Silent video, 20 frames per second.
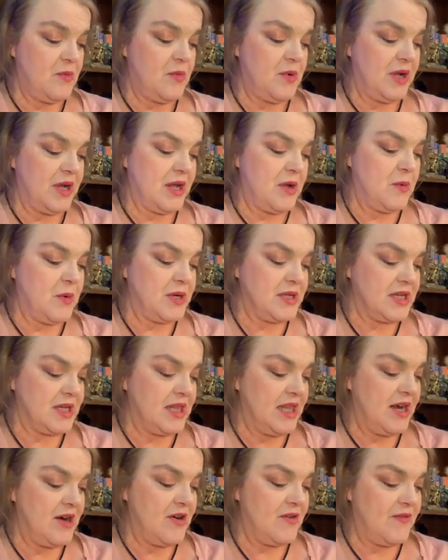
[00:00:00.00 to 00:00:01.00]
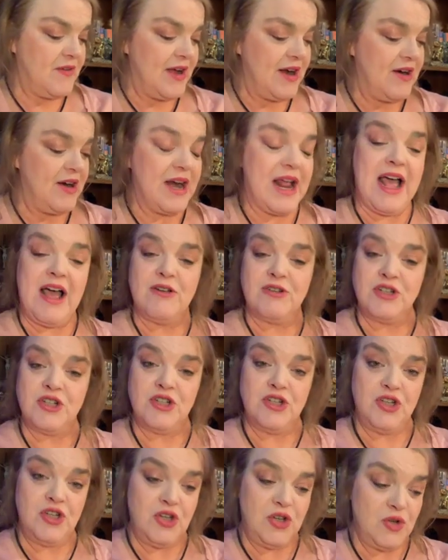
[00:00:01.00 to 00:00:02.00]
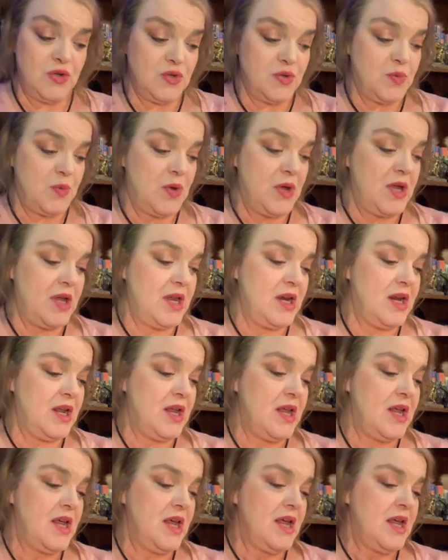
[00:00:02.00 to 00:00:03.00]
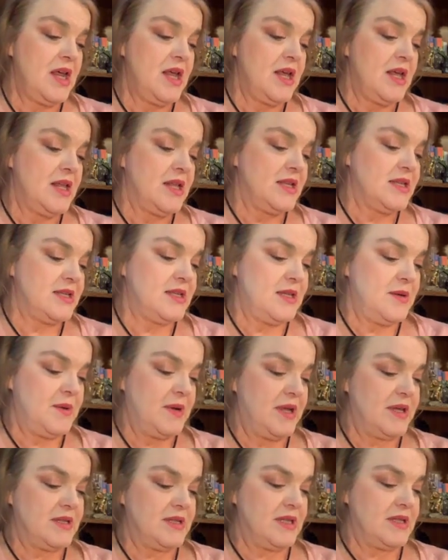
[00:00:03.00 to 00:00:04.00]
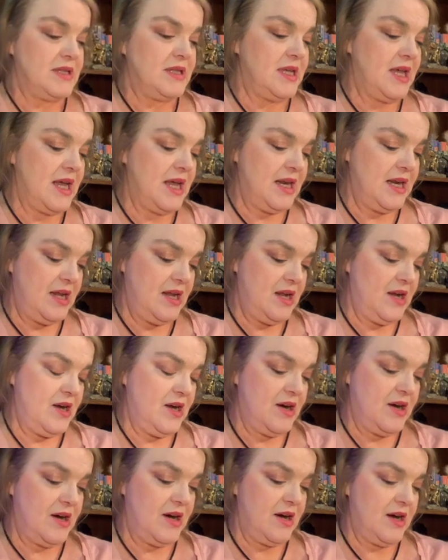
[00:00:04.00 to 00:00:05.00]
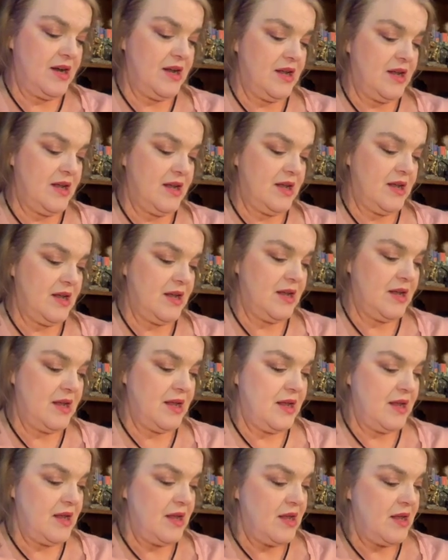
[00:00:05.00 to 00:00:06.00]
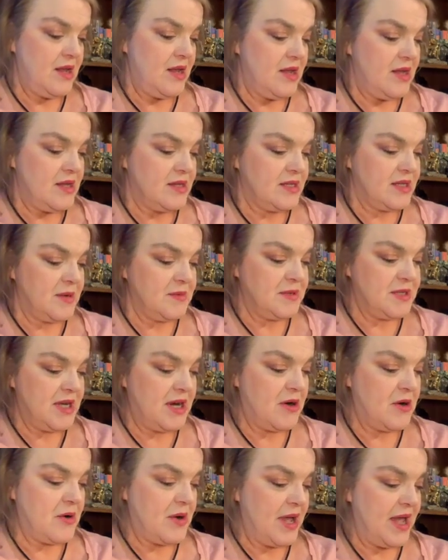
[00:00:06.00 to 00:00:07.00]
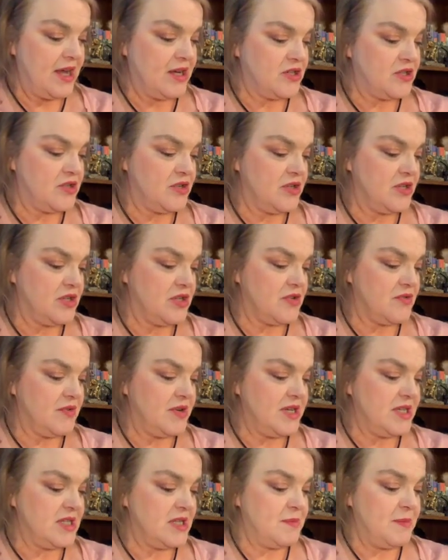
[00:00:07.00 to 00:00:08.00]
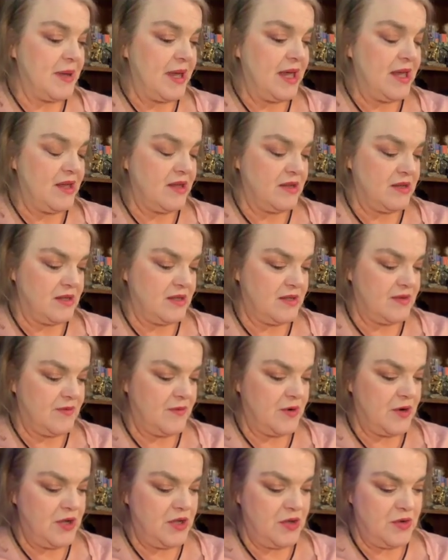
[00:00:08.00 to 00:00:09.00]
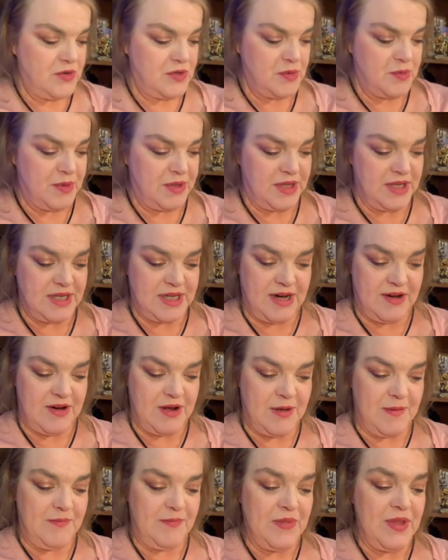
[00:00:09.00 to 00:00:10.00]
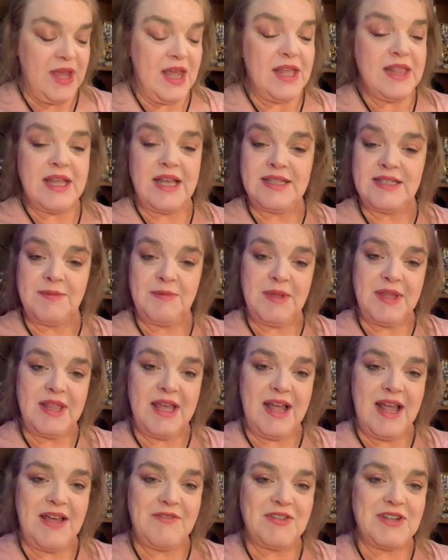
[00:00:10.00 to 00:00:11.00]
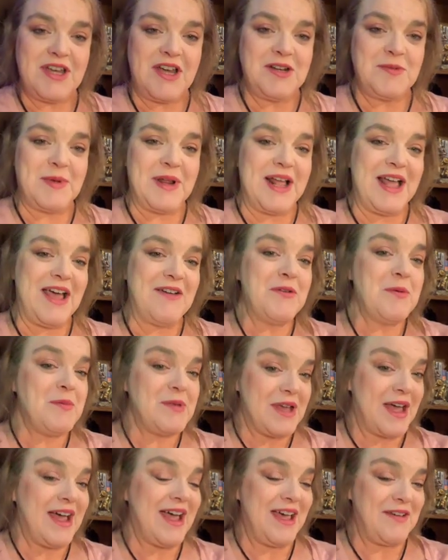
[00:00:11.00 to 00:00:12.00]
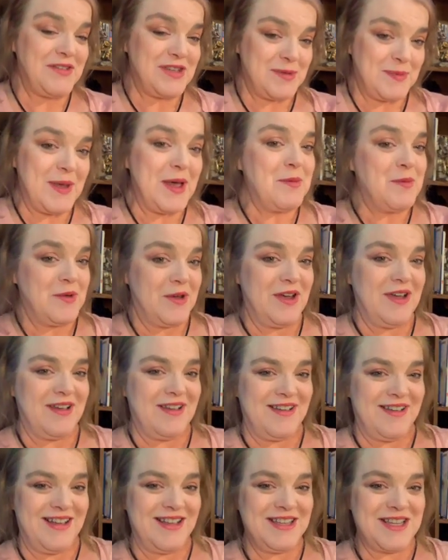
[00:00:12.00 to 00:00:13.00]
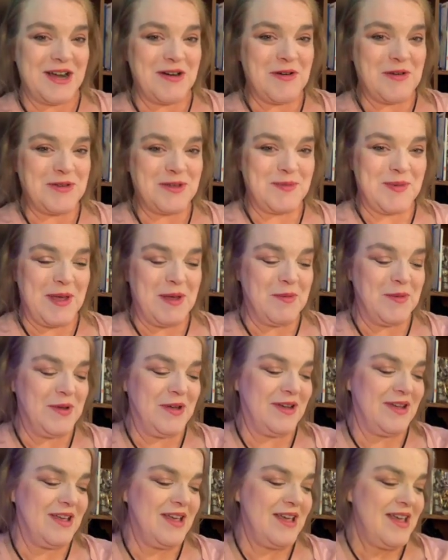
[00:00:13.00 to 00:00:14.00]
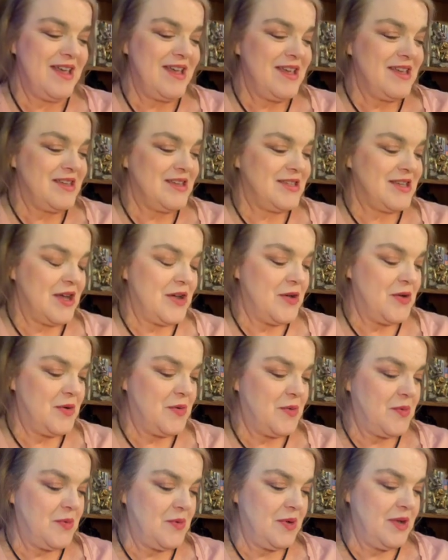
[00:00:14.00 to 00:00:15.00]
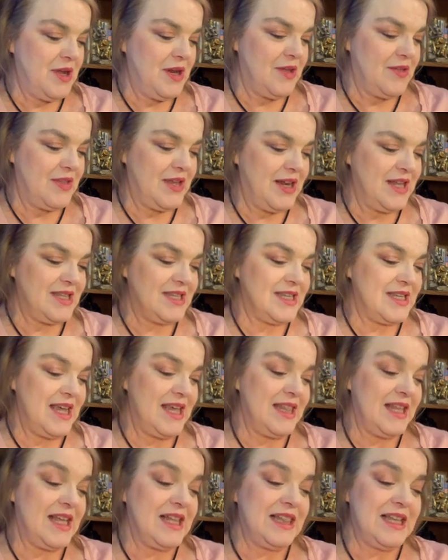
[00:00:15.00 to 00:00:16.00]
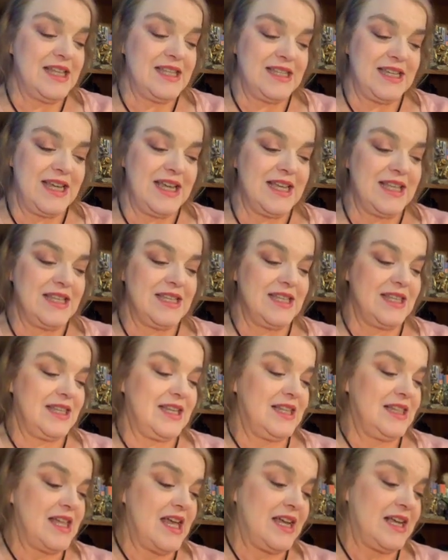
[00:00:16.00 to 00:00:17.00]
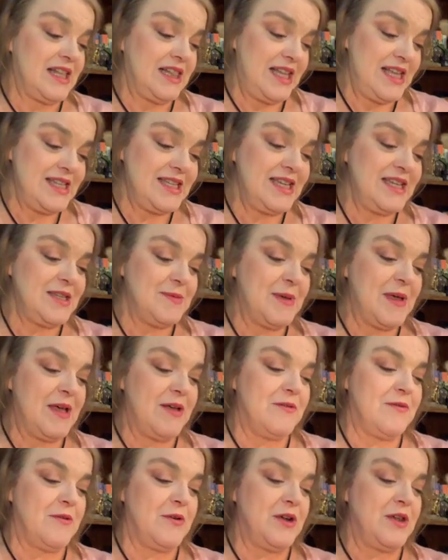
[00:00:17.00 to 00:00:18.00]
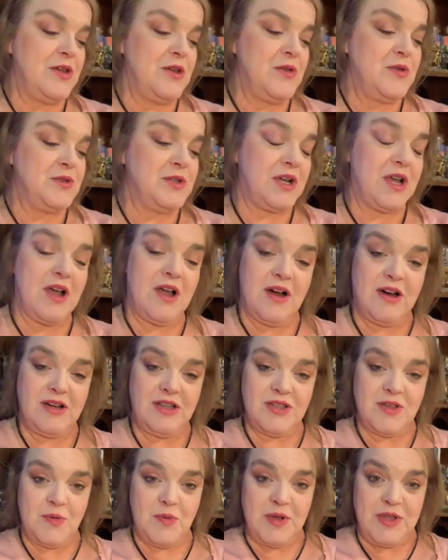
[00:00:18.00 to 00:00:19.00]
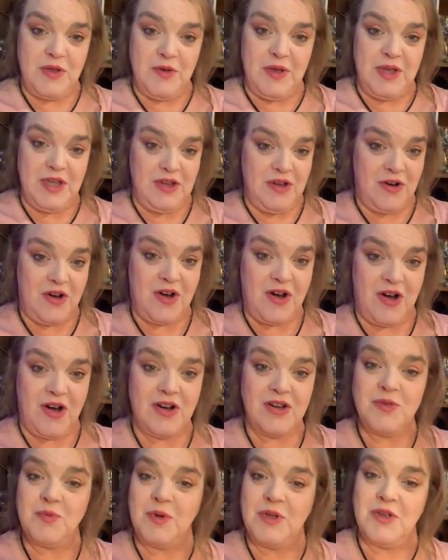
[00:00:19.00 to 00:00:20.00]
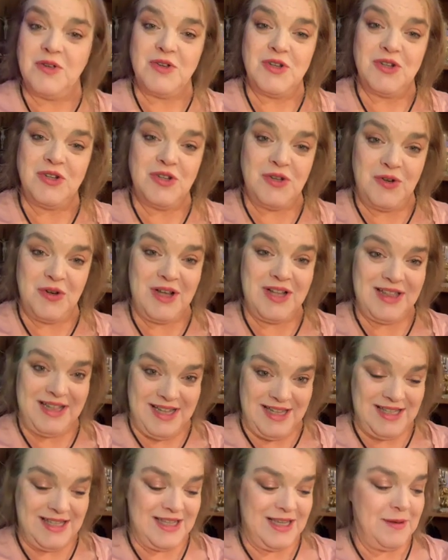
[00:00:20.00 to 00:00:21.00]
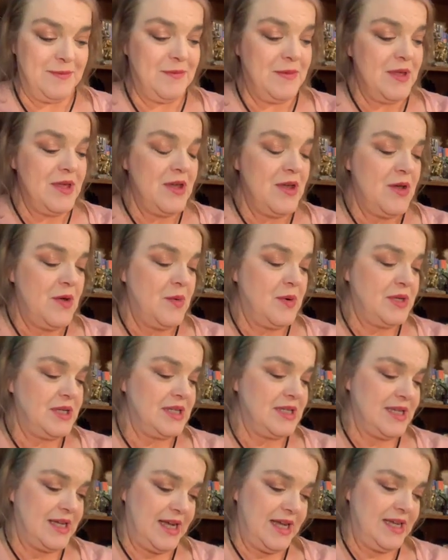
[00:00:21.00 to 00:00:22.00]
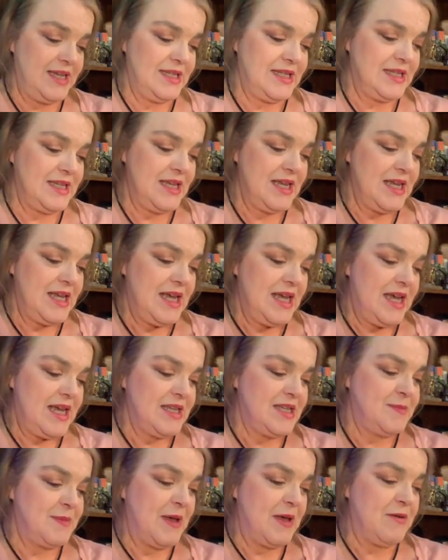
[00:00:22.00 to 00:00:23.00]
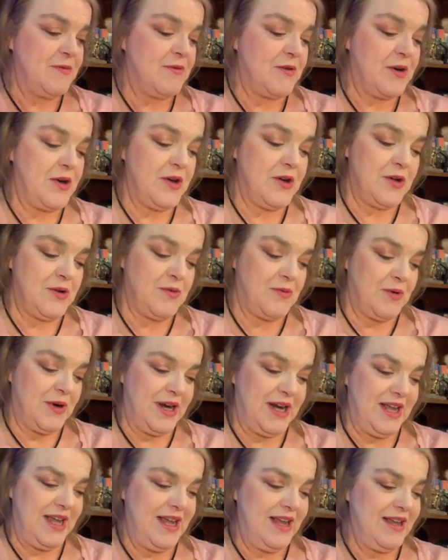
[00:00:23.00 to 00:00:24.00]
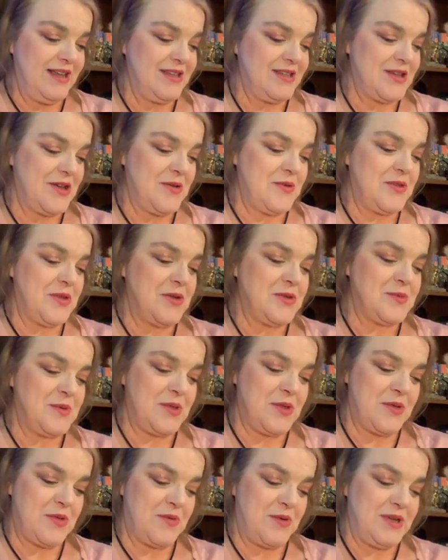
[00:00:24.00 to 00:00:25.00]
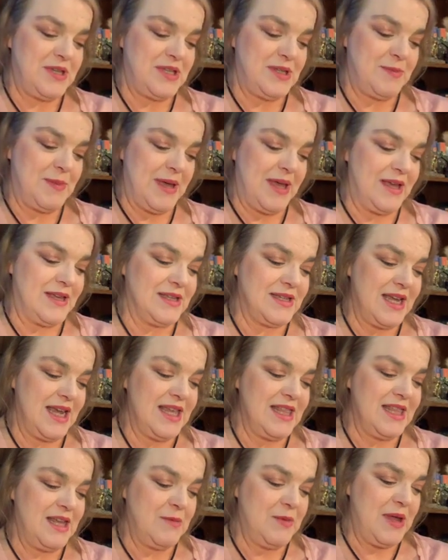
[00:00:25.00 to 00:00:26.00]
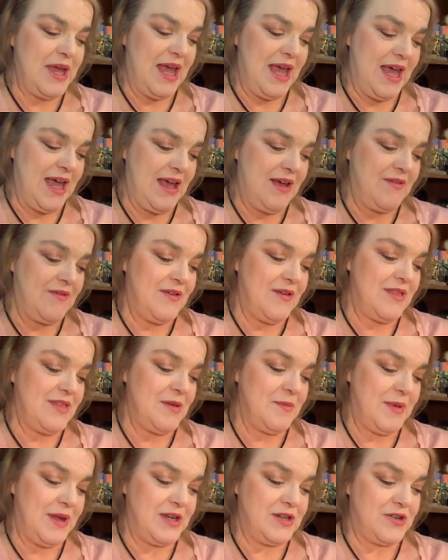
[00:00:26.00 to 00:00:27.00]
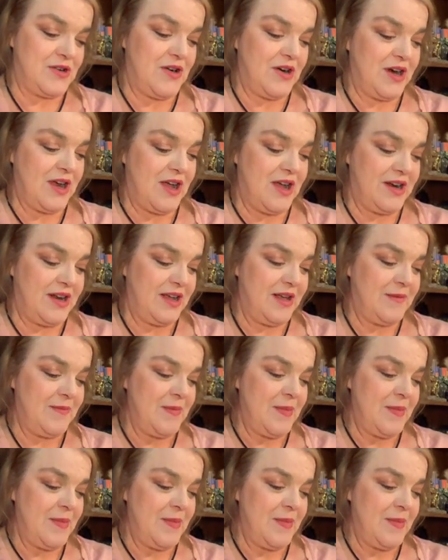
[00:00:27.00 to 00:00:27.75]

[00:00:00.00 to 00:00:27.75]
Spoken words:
What is a clarifier and how should you use one? Let's see what else it's got in here. Some tarot extras, 3 spells for use with the tarot. That's something that I haven't talked about. I have a spell book, a tarot spell book. So, that is in cleansing and a cleansing spell for used cards. So when you get your cards, what you should do to cleanse them, which is nice. A spell for a good reading. So those were the 3 spells. And then we have the major arcana.